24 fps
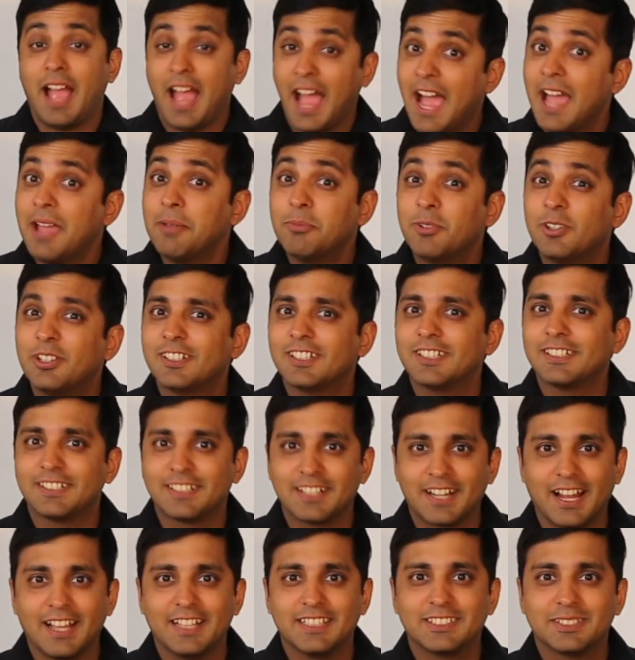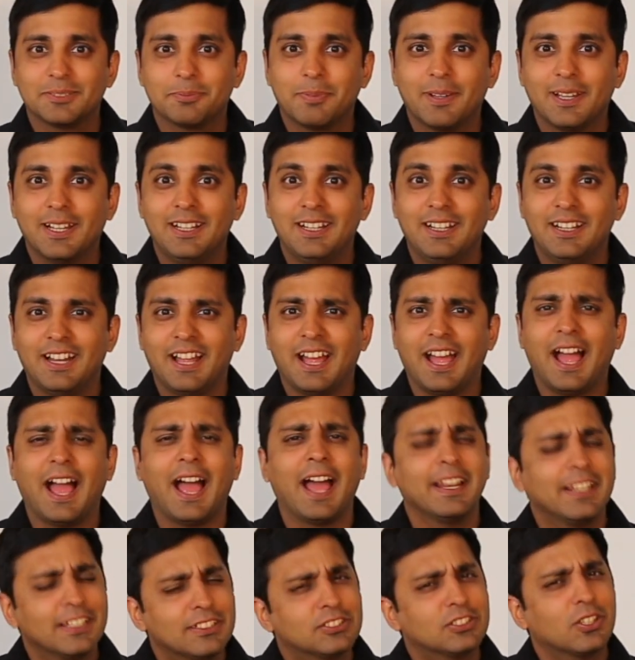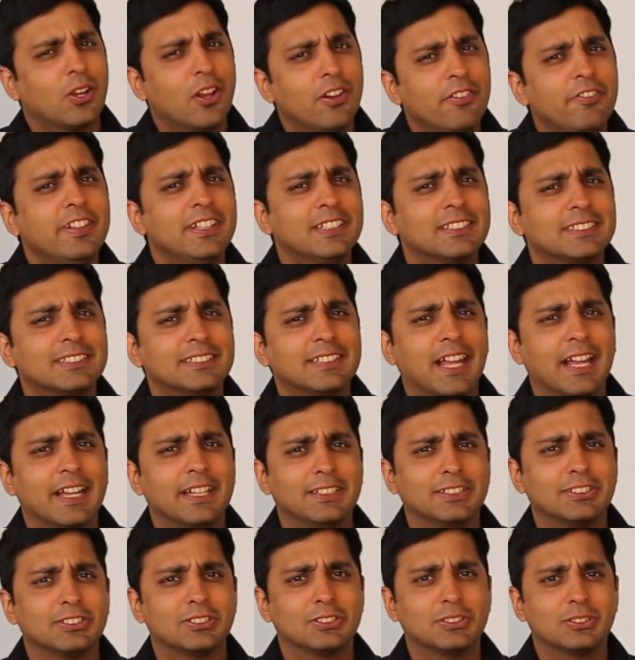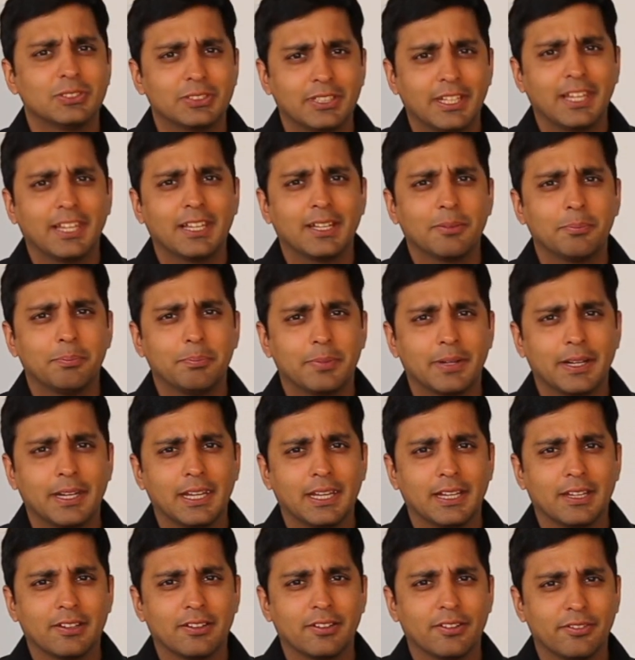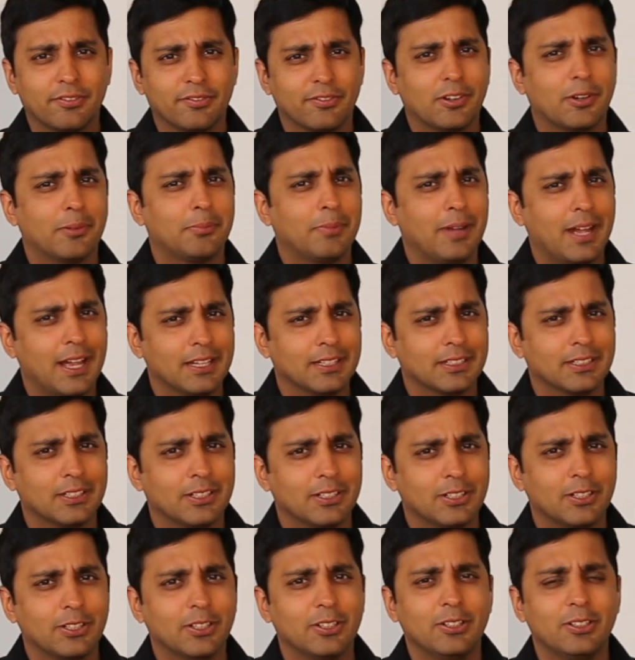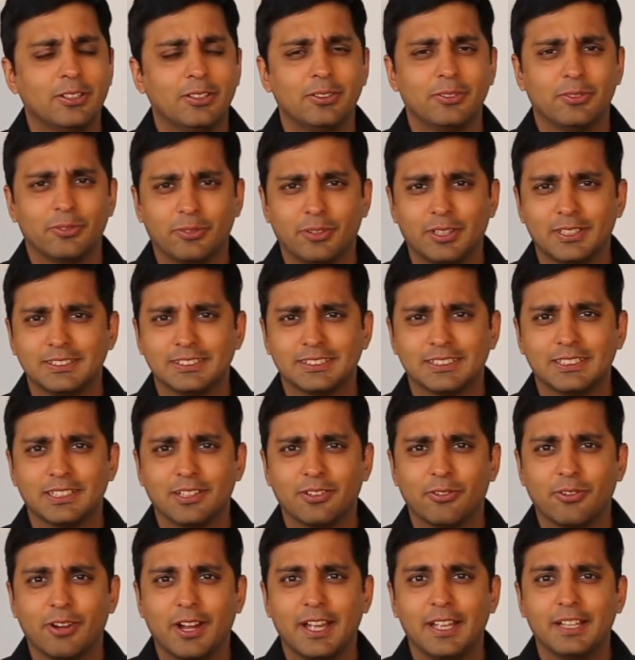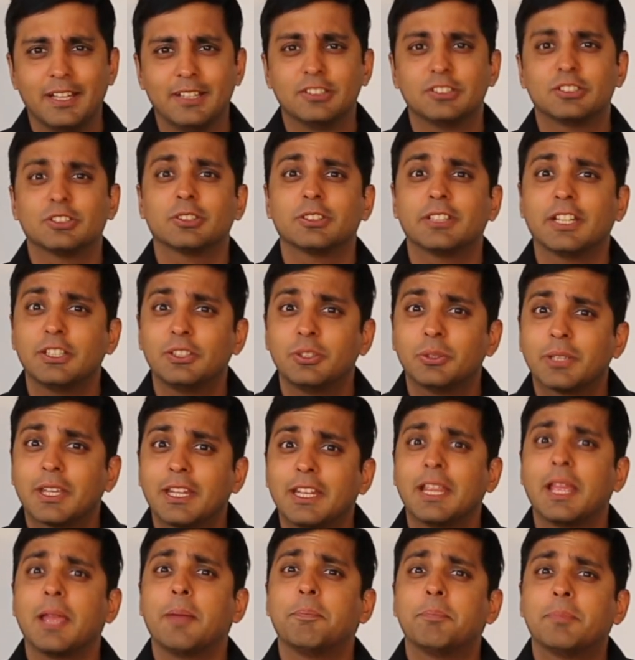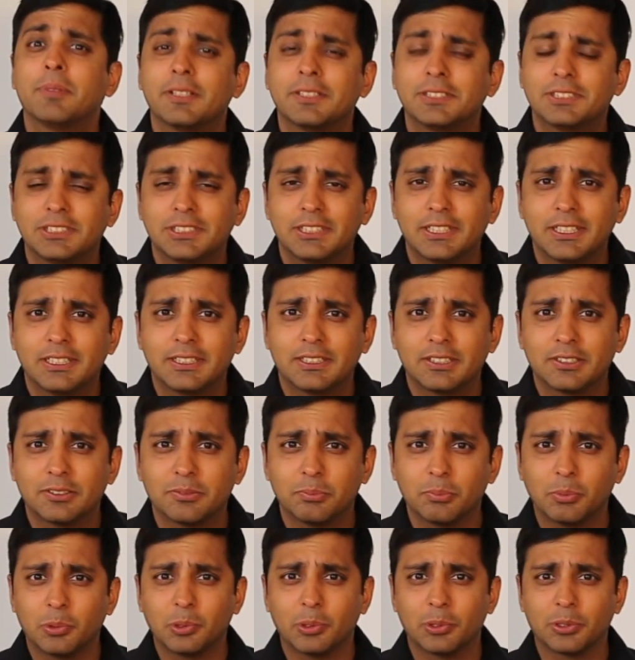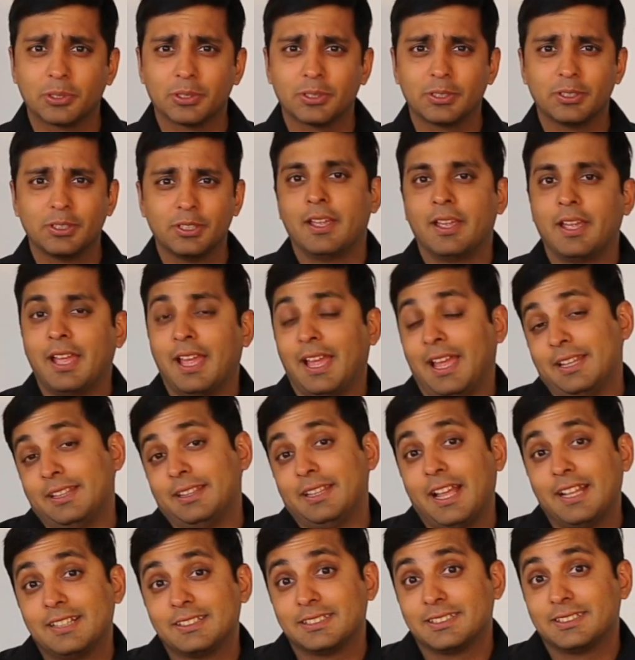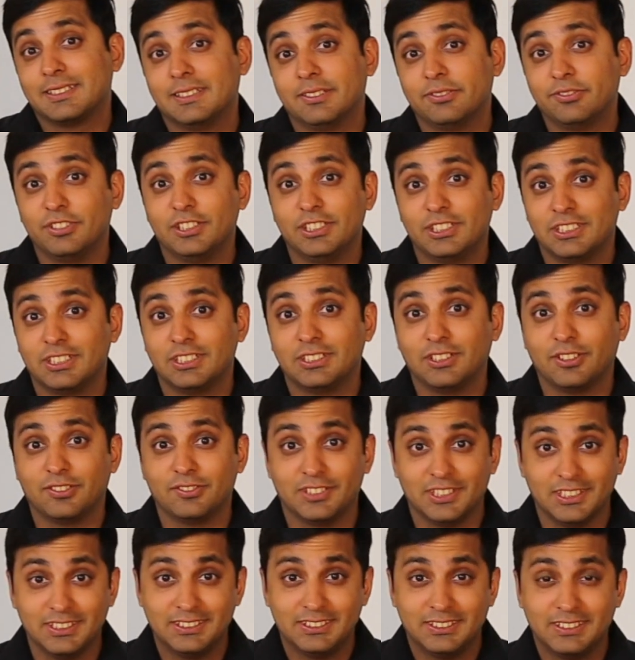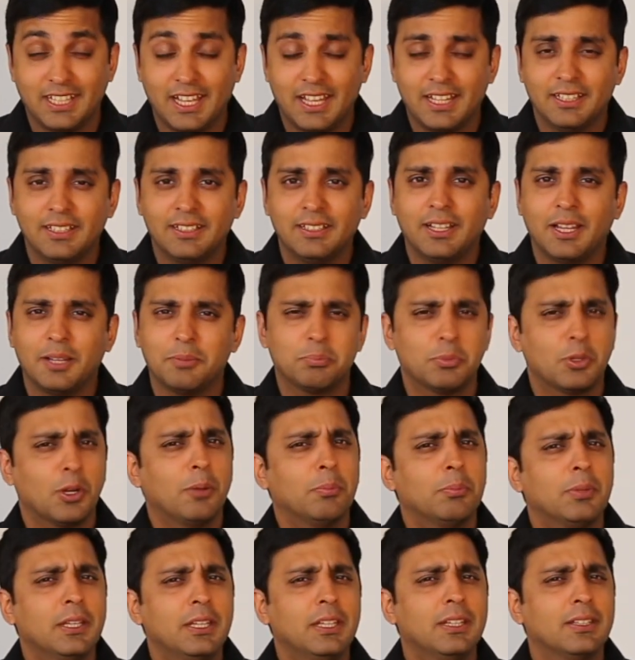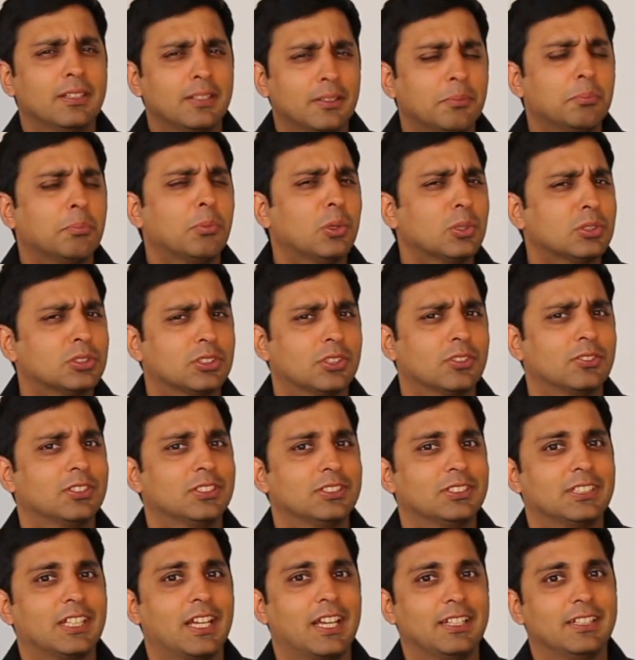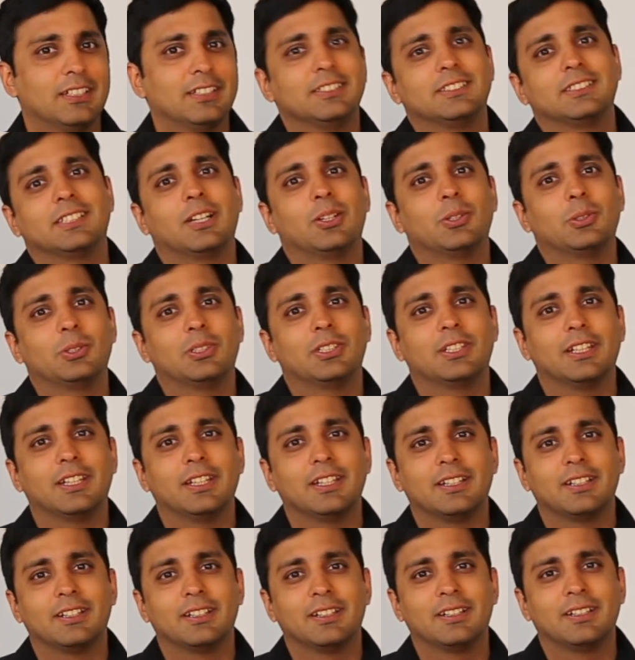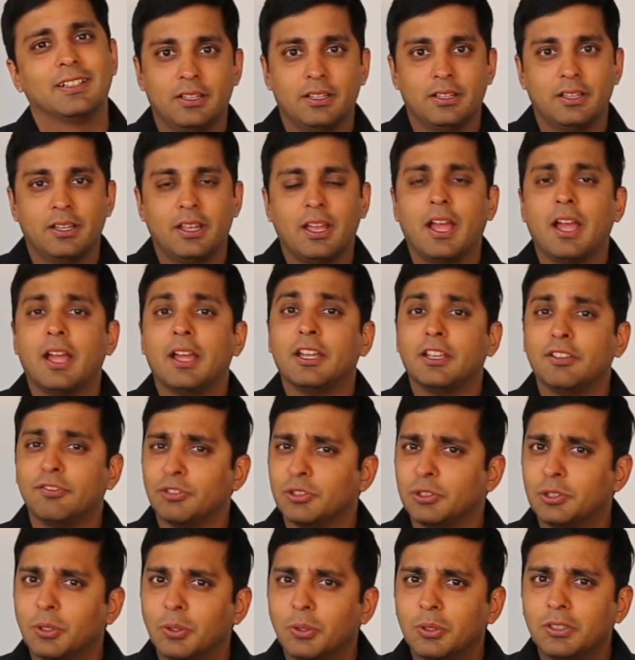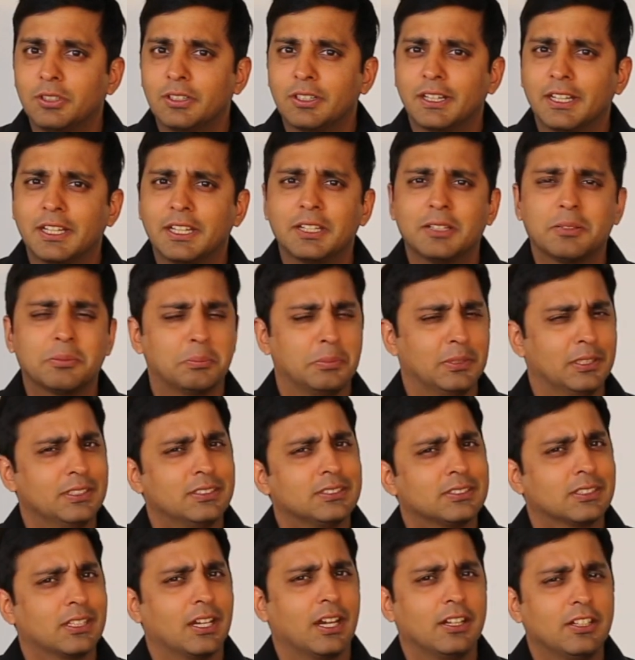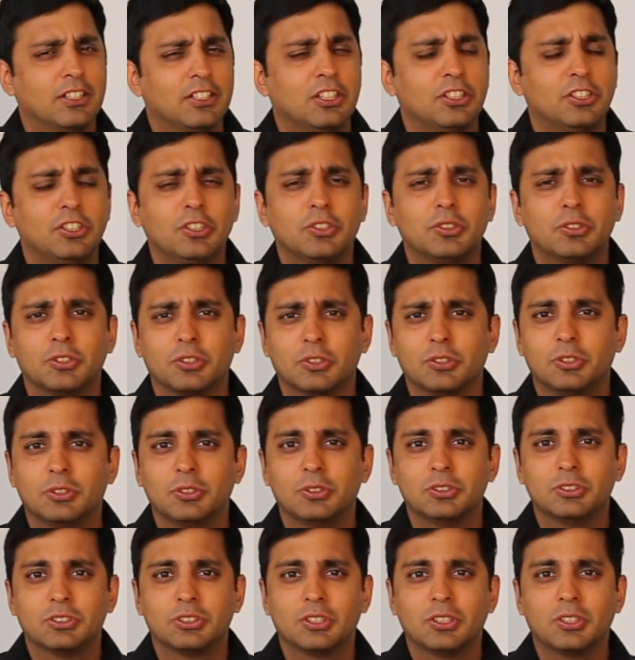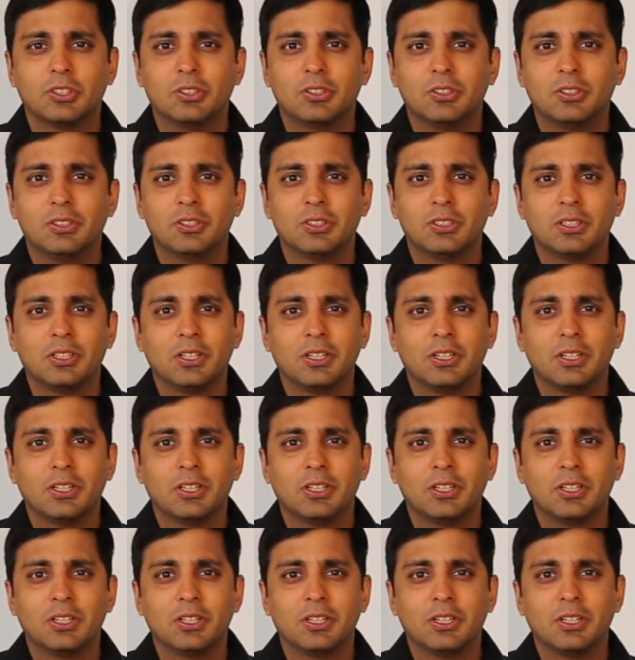I'm on a dry spell and it's always nice to take a break from alcohol once in a while so that you can appreciate it more. And that's the vision of this channel and probably most of the channels out there. If you don't drink, please continue to do so.